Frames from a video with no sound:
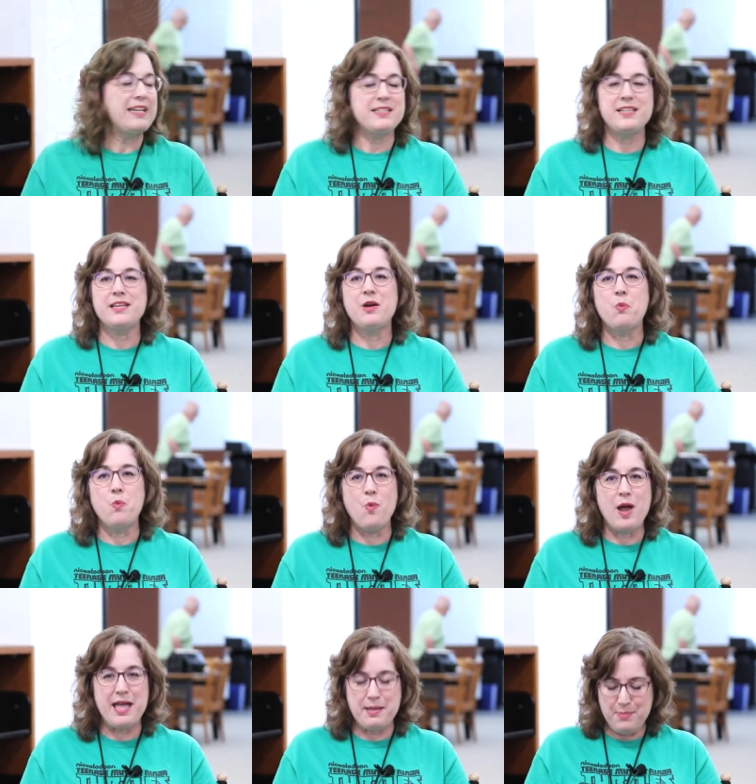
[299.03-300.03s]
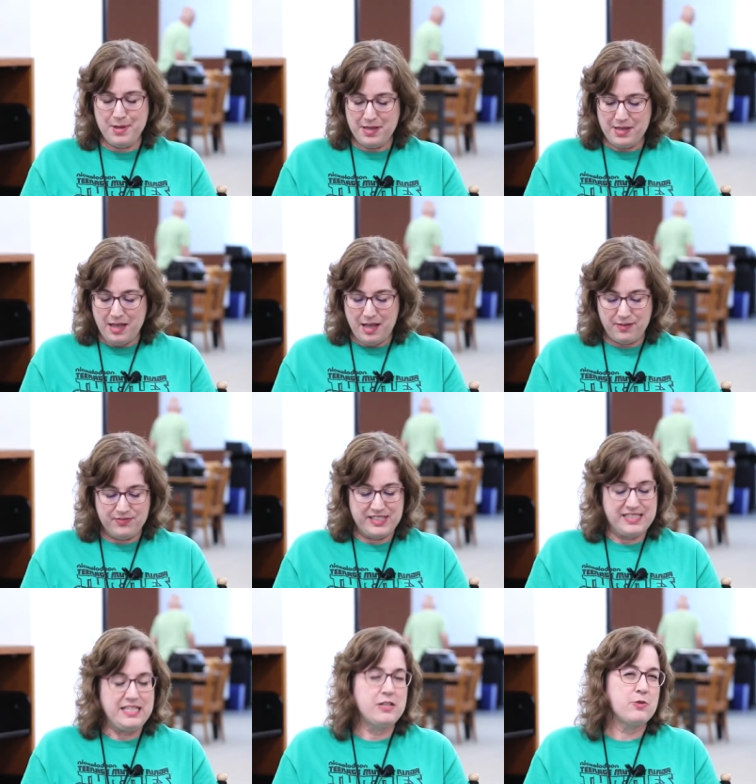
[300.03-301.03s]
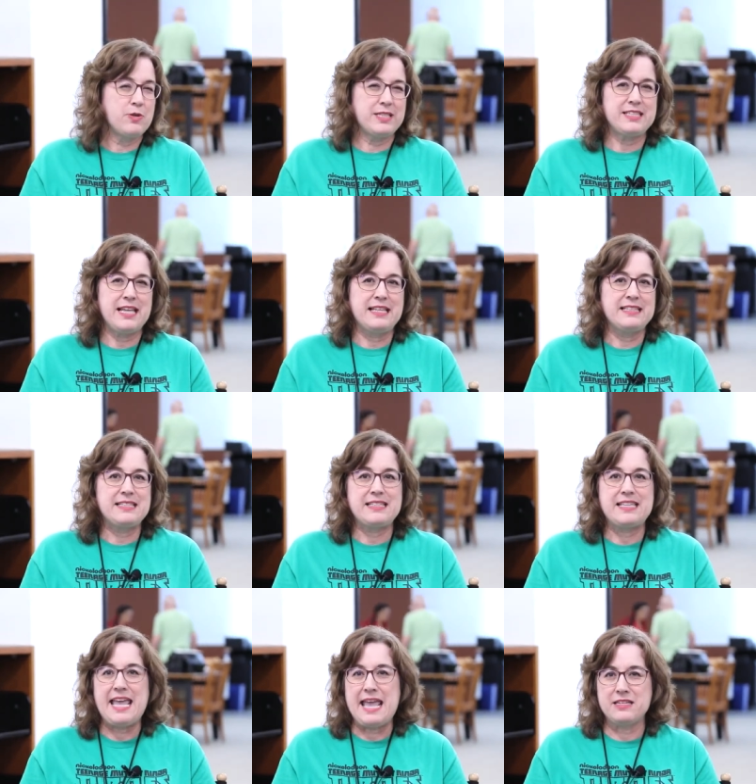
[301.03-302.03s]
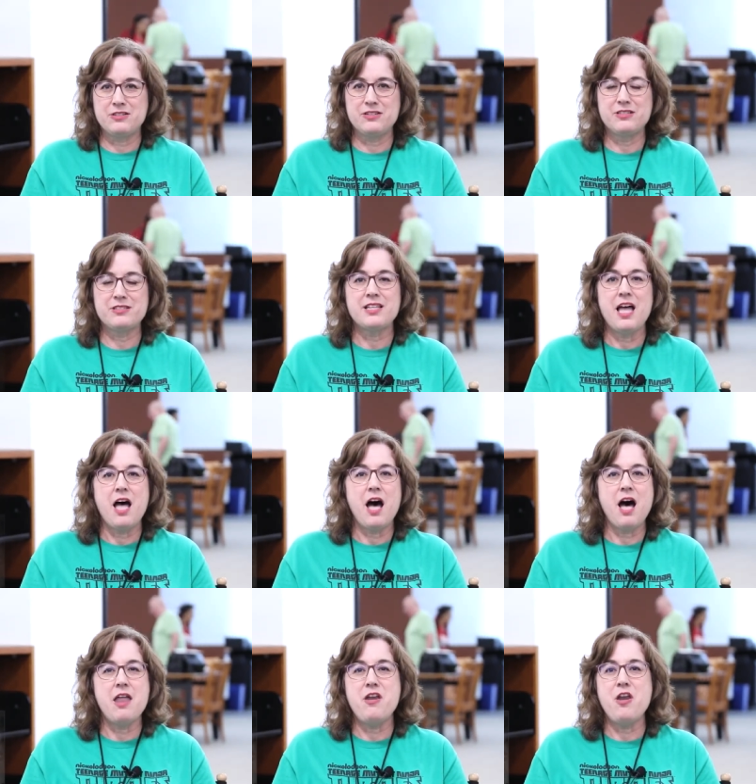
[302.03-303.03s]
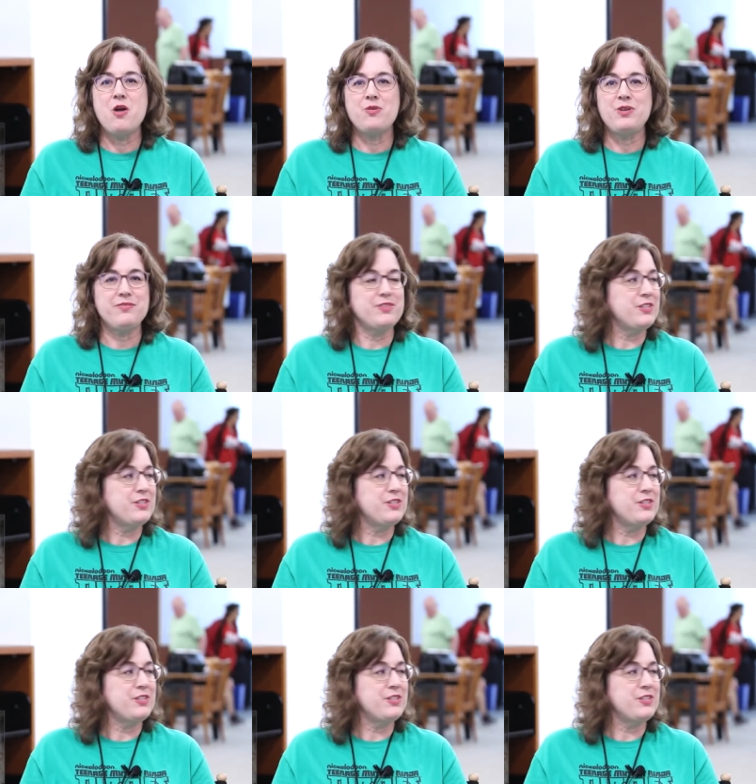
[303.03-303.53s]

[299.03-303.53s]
in a web of secrets and scandals unknown even to